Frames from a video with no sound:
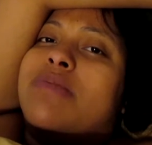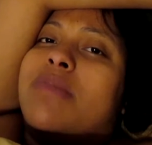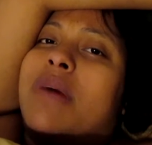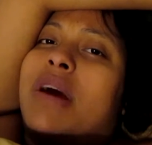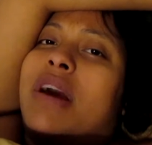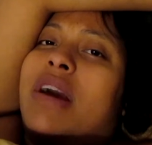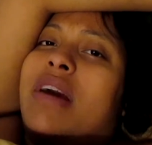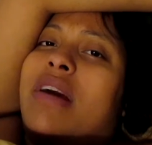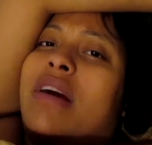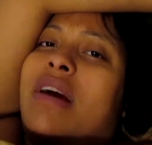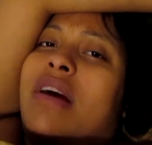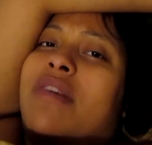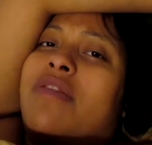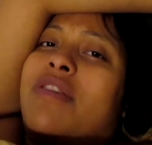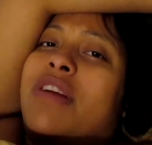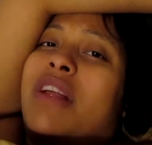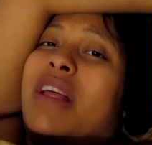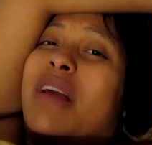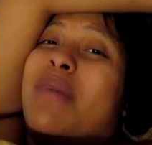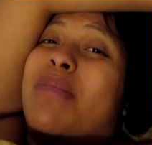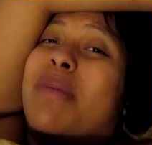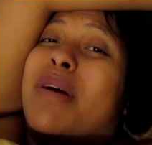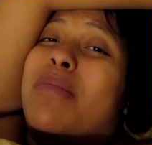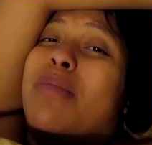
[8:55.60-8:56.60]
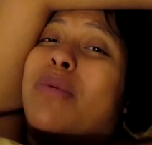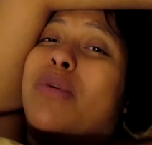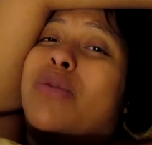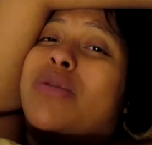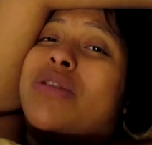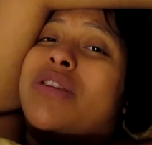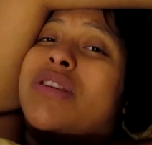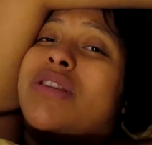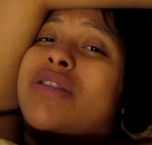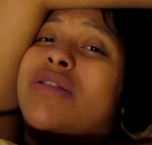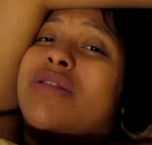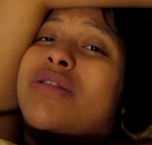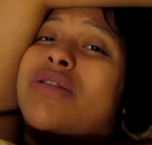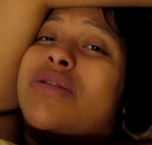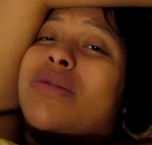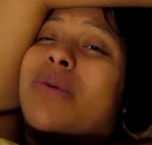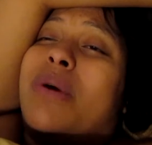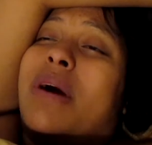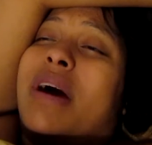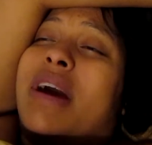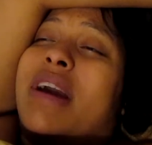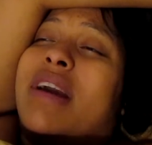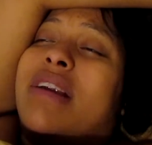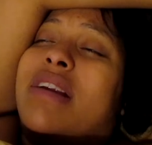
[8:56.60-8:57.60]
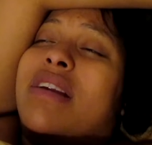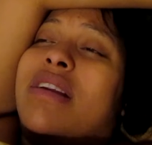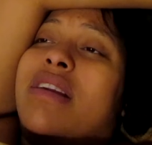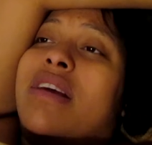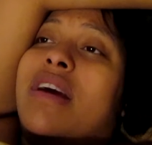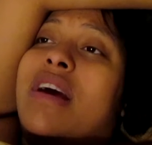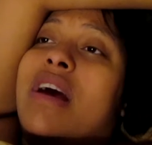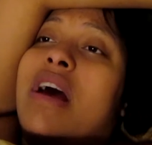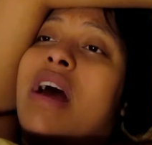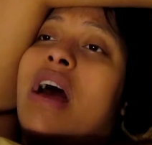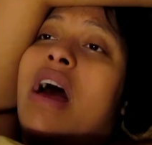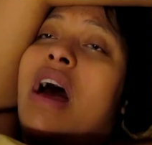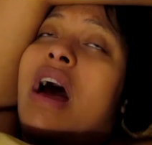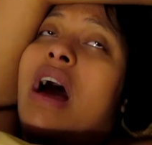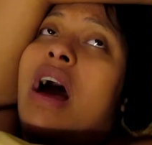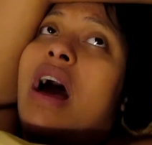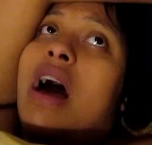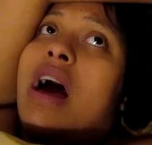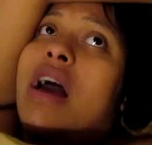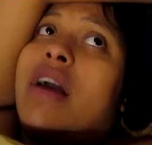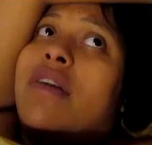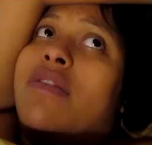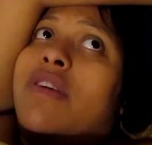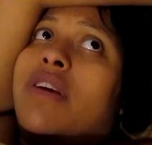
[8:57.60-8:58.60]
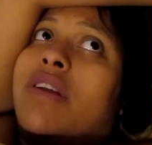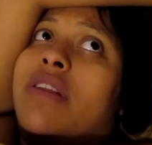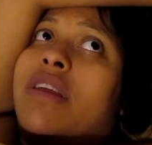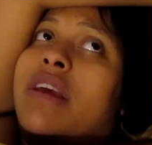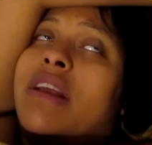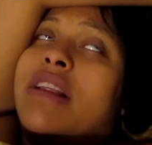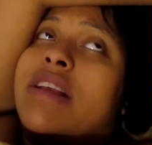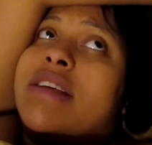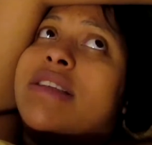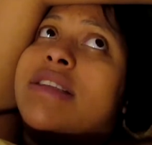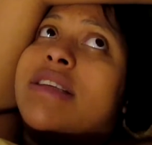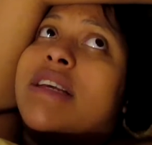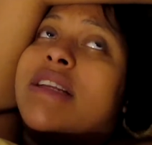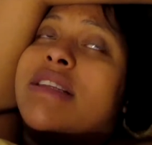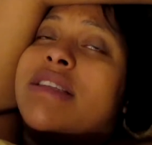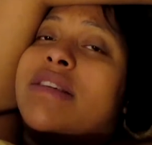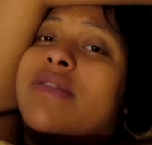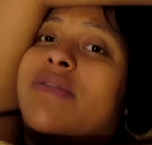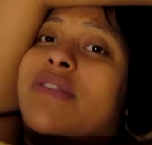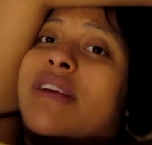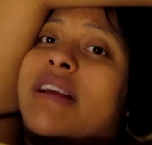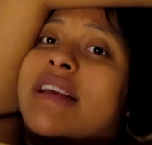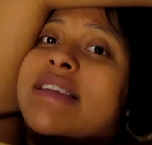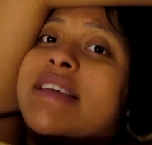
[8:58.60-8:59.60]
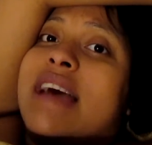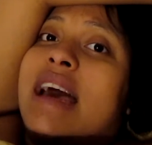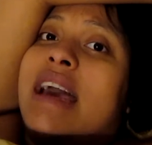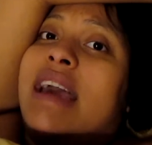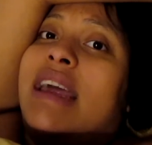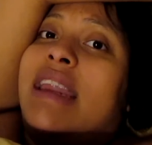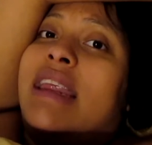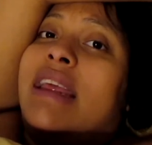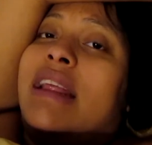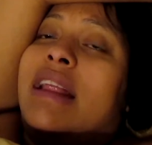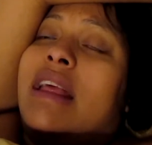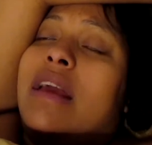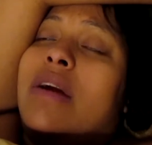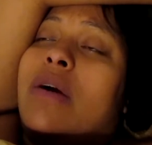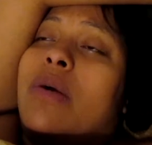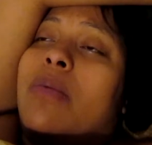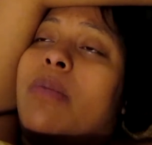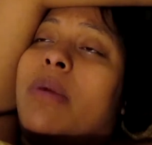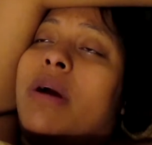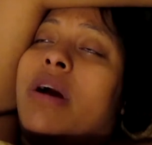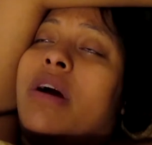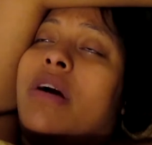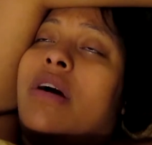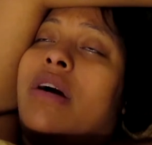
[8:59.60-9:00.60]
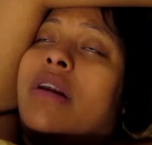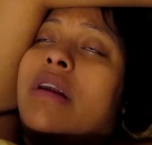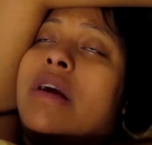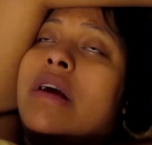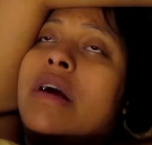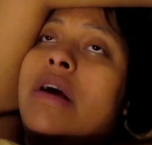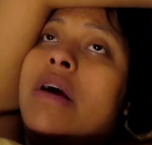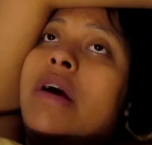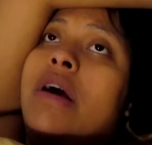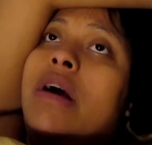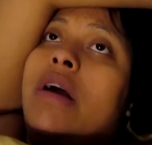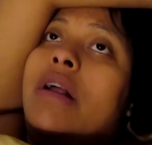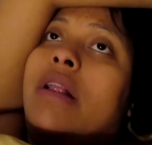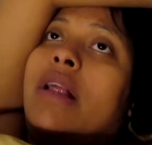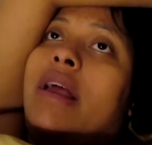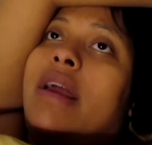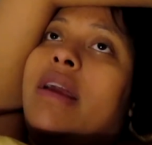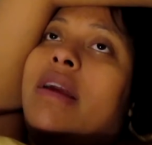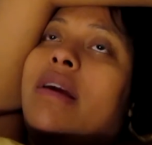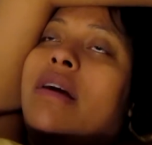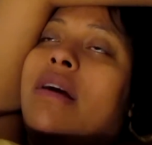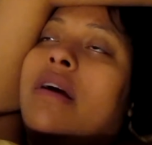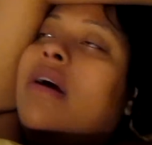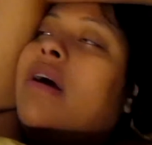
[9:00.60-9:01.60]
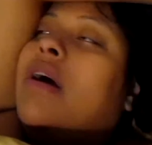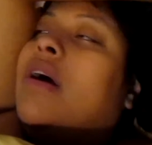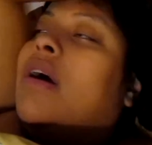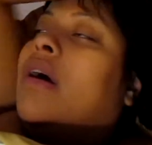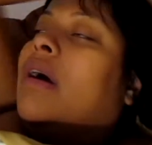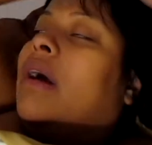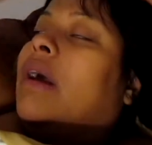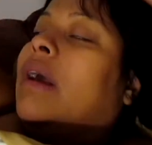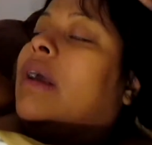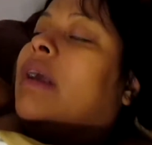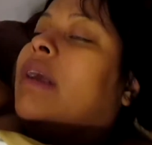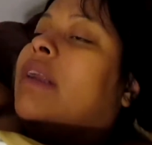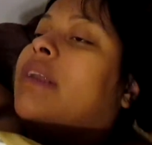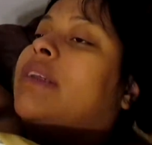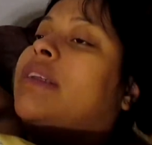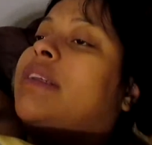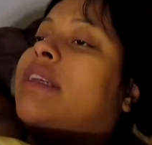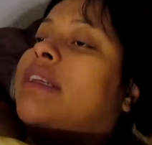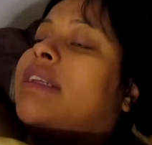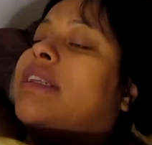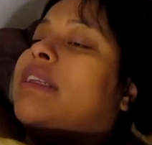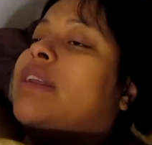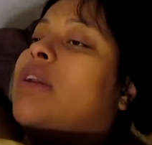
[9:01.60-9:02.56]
I feel like my emotions are so heightened, I feel like the sense of anxiety, like, oh my god, like, it's this